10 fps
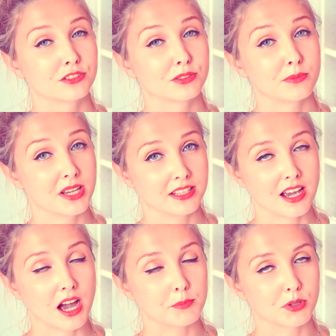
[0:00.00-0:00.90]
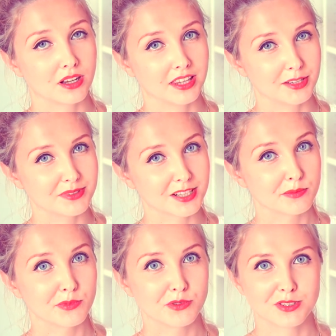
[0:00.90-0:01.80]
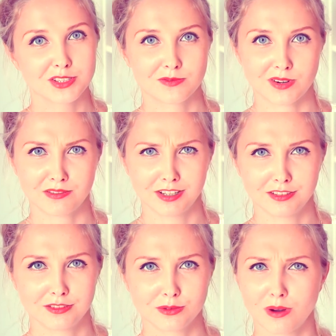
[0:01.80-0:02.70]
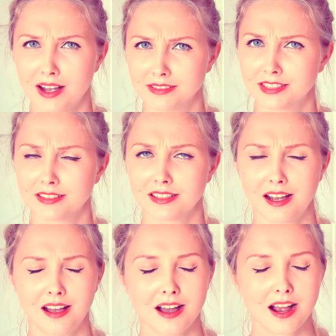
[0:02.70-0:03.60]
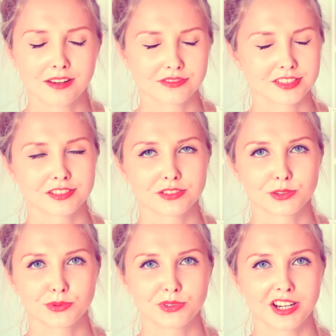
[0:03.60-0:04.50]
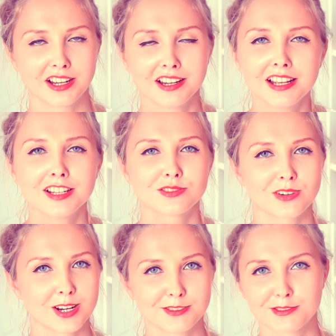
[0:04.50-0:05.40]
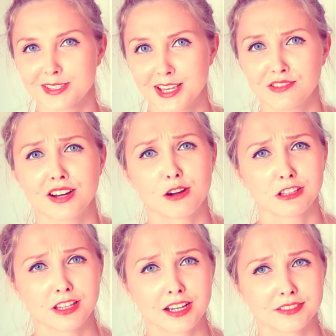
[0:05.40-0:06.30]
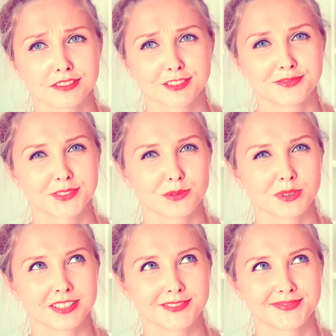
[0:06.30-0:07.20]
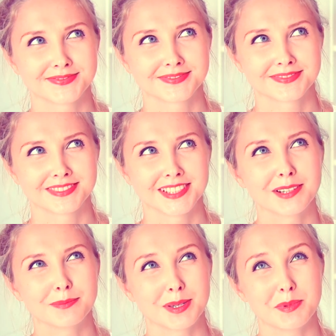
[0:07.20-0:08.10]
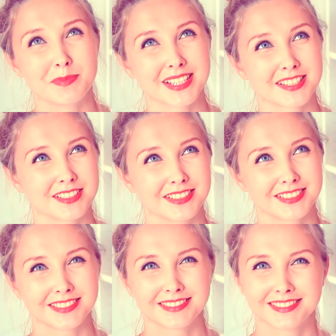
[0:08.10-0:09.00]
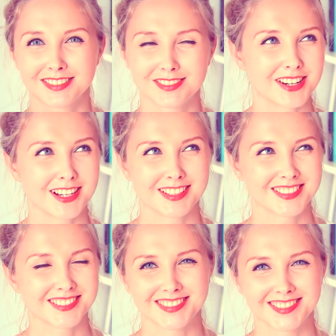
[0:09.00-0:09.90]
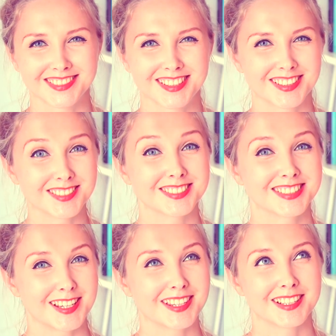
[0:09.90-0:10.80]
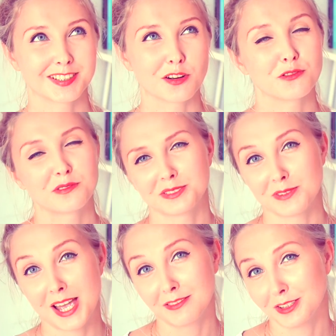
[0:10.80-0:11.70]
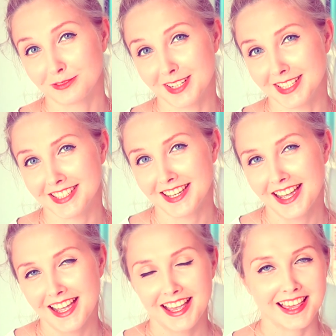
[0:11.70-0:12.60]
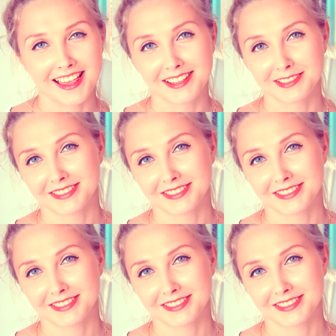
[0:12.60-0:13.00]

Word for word: too many apocalyptic movies traveling to anti- Alpha Centauri trying to save our lives. Well, maybe better try to, you know, take care of what we have already and